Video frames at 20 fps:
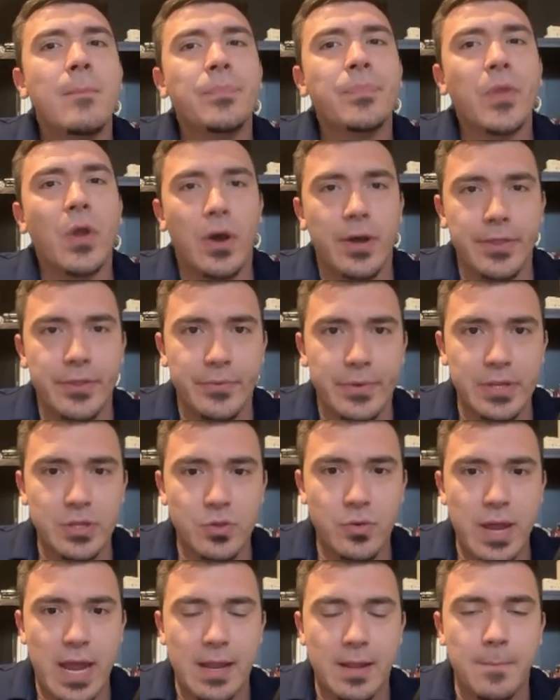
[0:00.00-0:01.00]
on the right
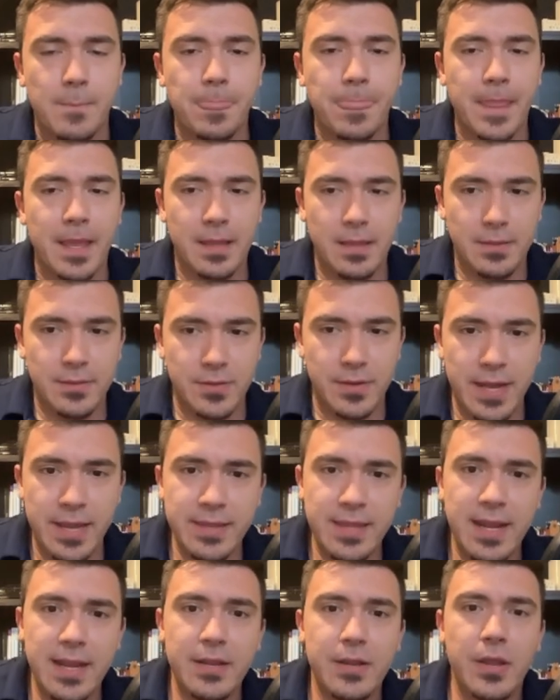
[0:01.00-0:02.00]
track. So now
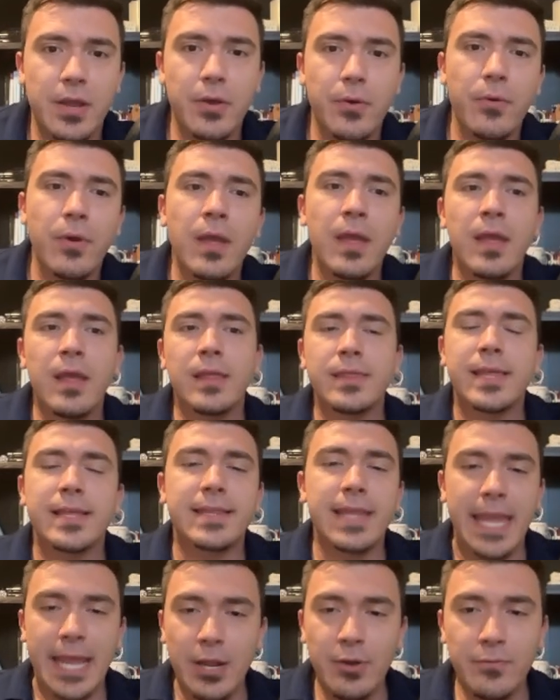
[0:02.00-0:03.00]
that I know
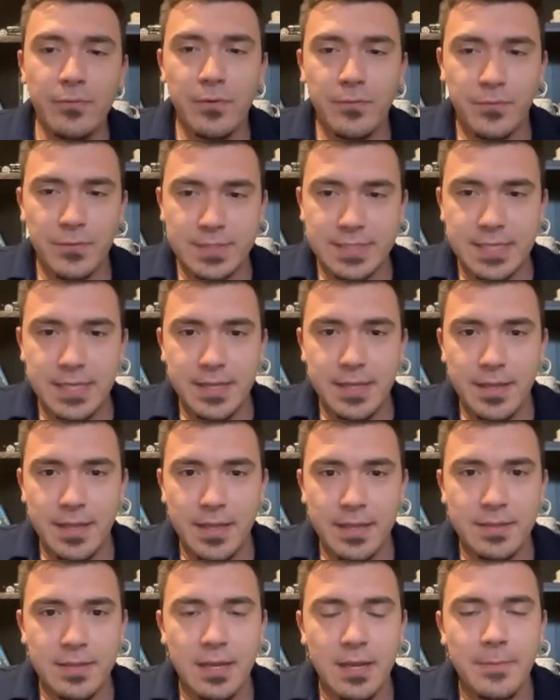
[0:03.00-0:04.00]
that the interval for t
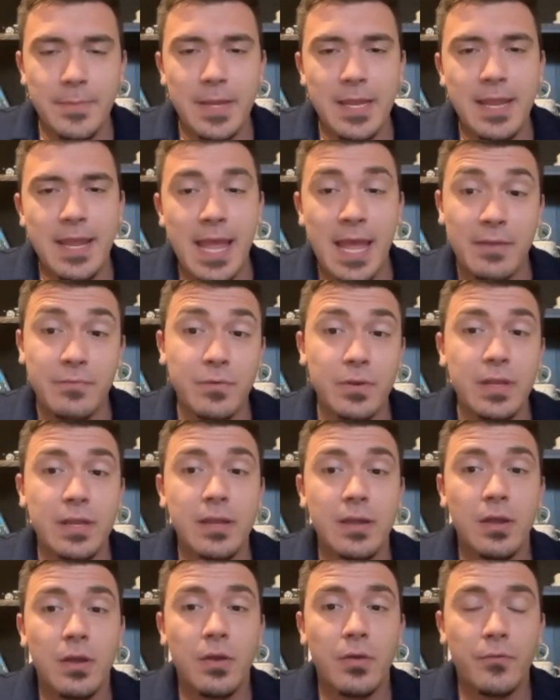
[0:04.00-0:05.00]
is going to be every
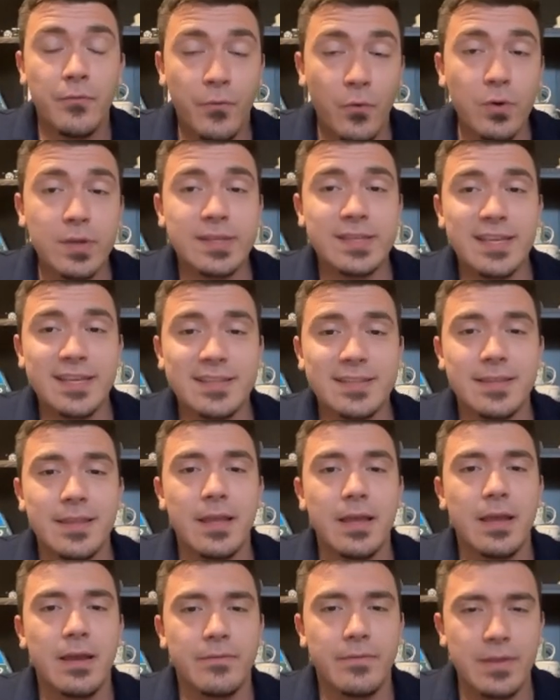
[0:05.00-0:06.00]
4/6
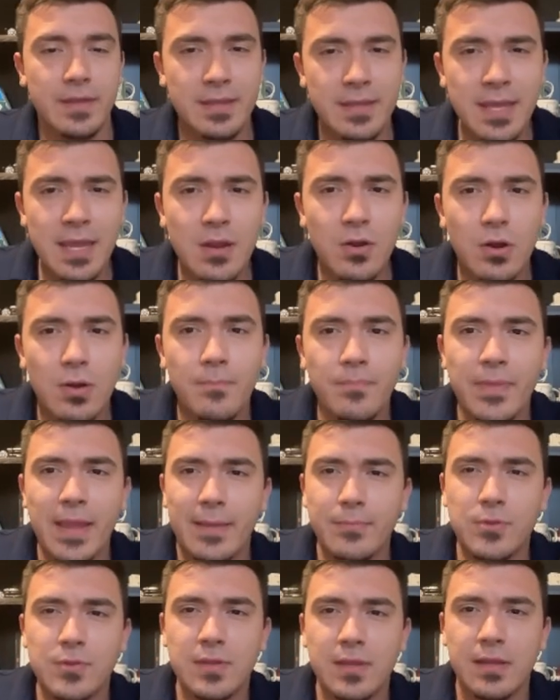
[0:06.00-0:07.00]
of a year,
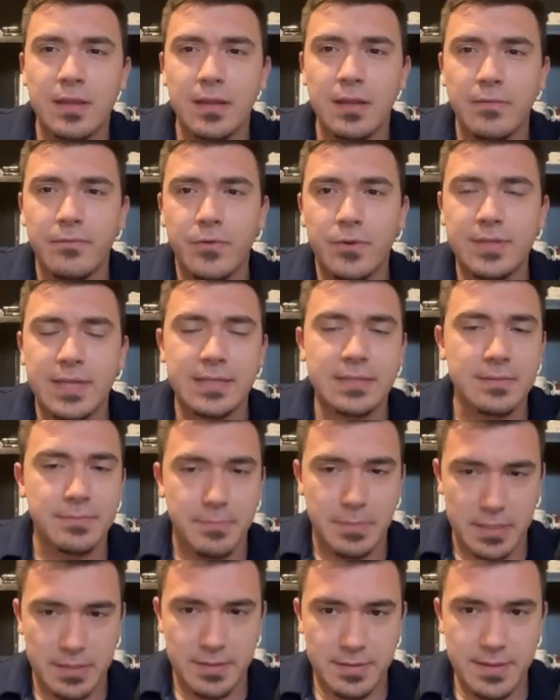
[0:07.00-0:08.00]
I'm just looking to convert that to
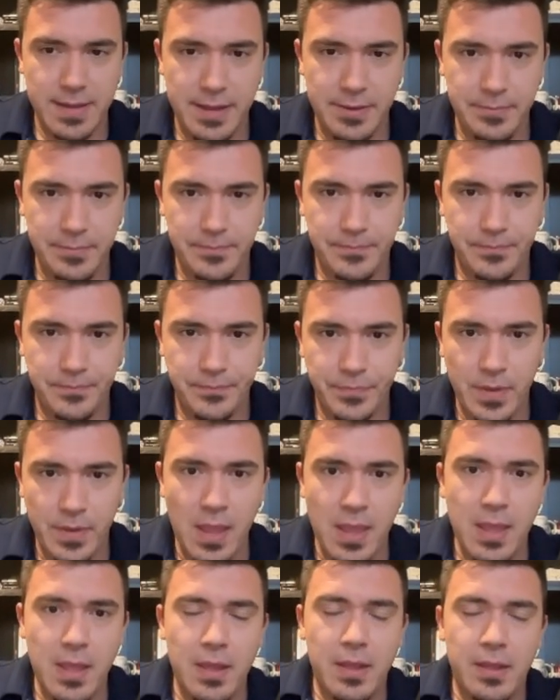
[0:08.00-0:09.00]
months now.
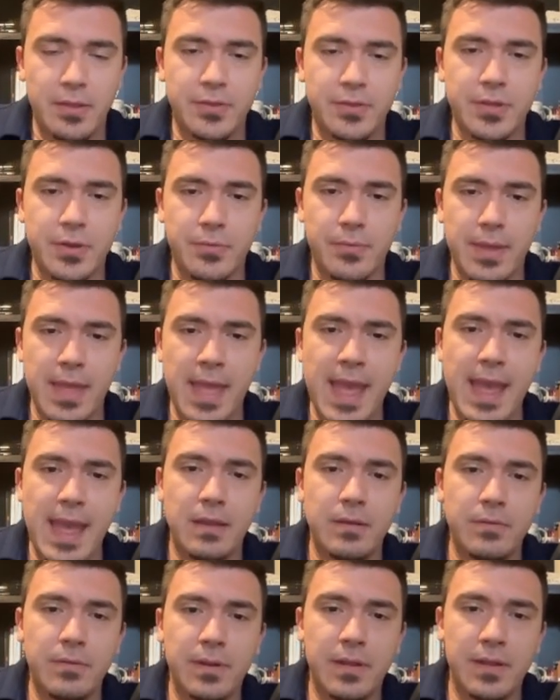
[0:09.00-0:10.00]
So
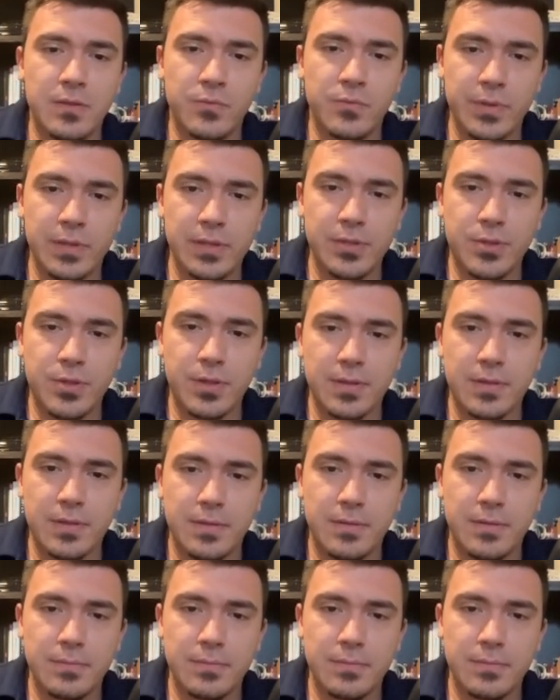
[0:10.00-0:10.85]
n is really just